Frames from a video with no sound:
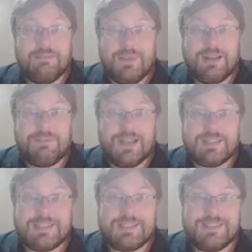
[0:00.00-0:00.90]

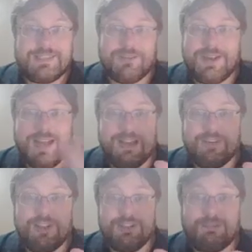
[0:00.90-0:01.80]
Metafest. So we're going to have a
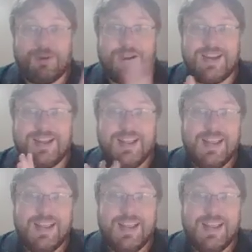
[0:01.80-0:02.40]
huge party.